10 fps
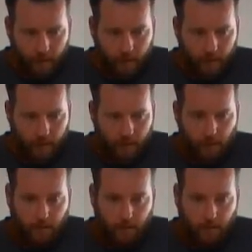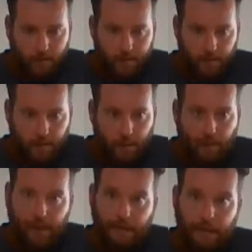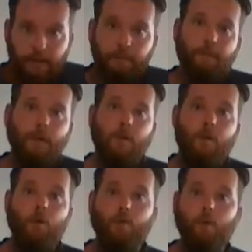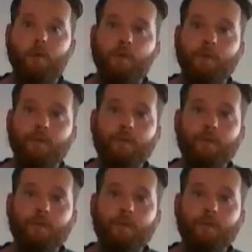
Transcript: is, if your poop,